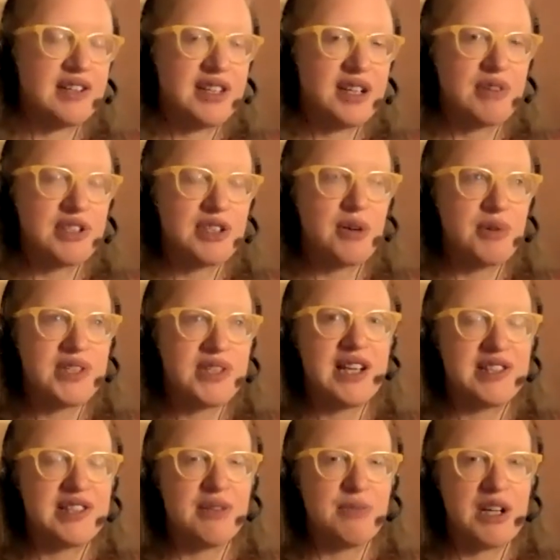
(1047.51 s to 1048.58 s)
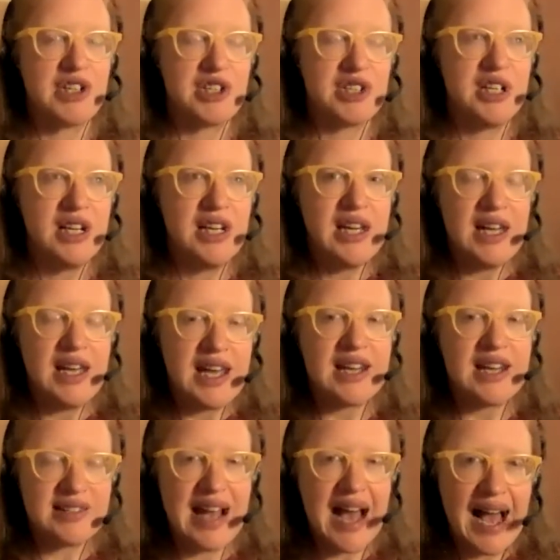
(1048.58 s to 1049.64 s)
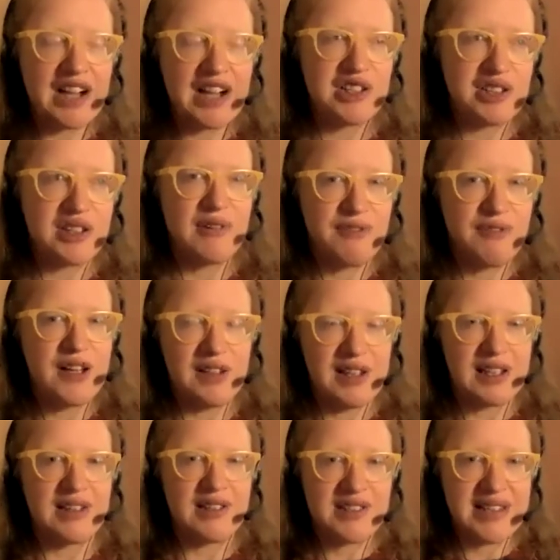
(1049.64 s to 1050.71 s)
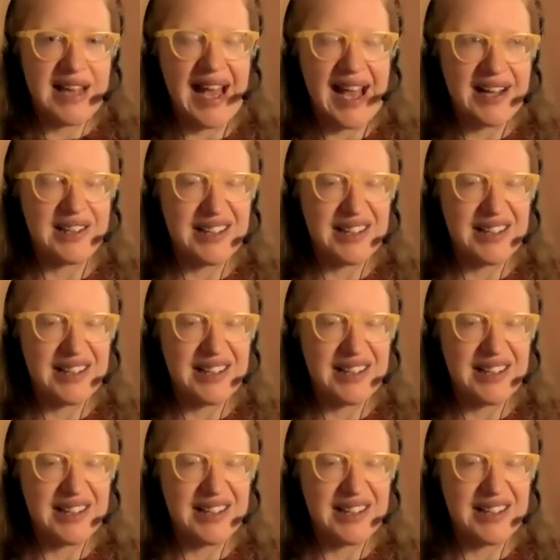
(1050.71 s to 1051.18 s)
There is no sense in which it is actually feeling sad.